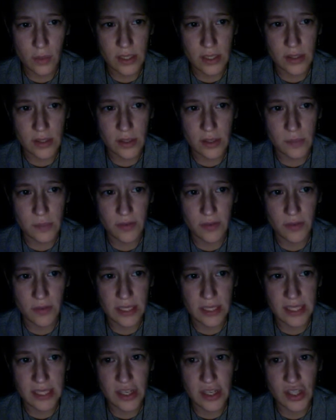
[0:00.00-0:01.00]
turned my full
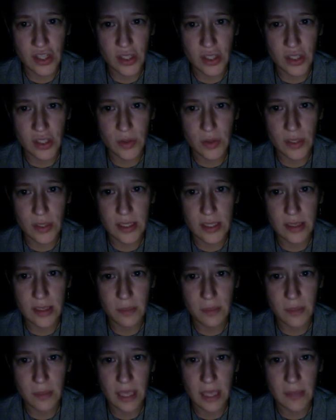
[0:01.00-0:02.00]
attention to it,
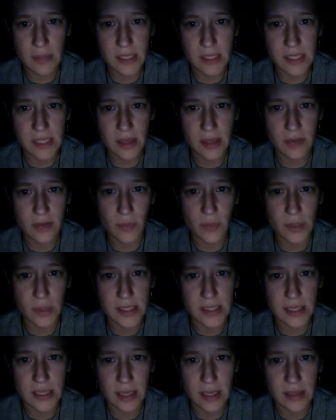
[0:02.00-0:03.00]
it became itself
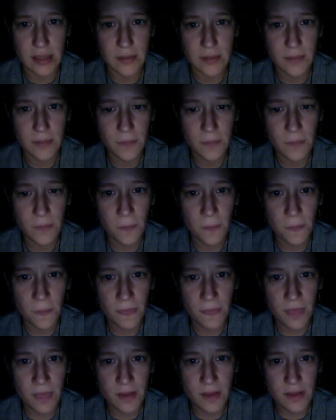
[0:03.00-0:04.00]
once again.
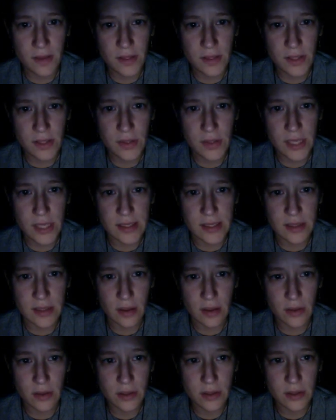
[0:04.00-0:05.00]
2 days
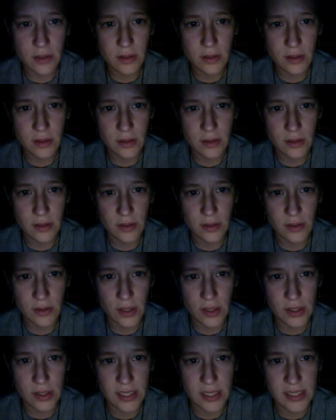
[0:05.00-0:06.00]
ago, the
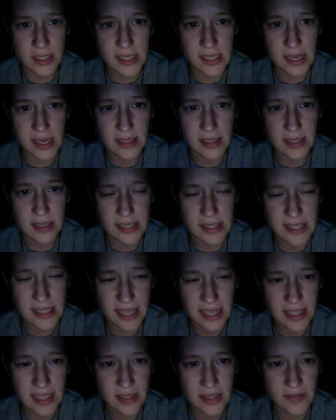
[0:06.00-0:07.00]
third
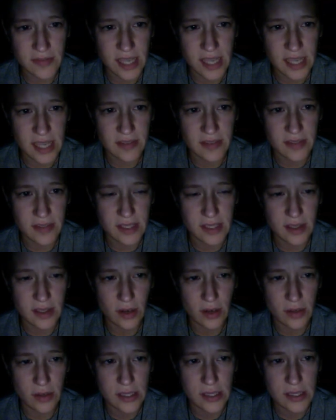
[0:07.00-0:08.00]
consecutive day of this
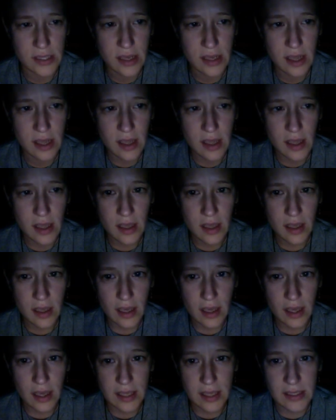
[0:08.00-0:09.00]
occurrence,
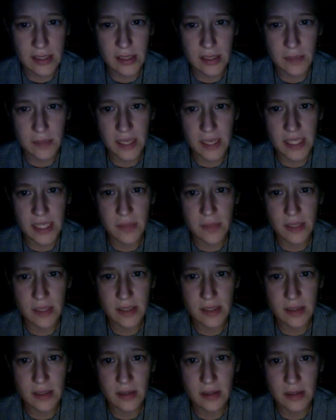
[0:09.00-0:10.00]
I entered the
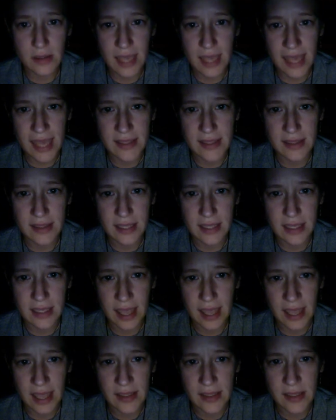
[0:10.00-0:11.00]
basement, candle in
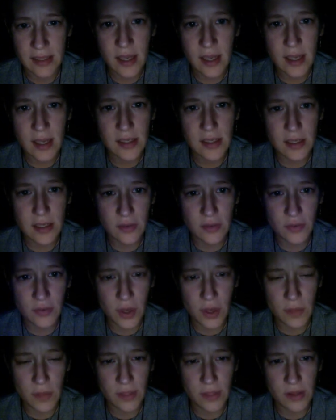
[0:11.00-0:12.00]
hand, to
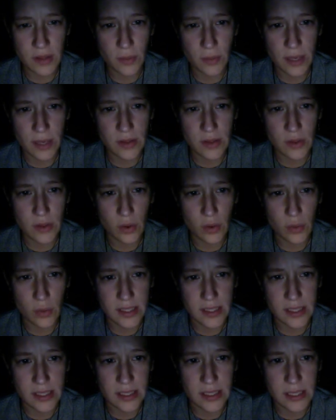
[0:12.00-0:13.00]
confirm that the red door
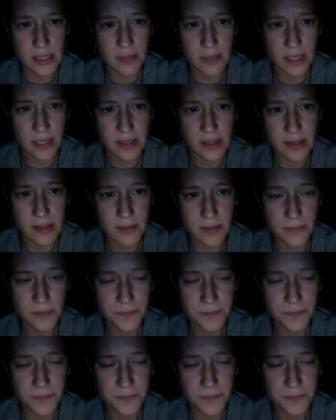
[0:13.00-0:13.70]
was in its place.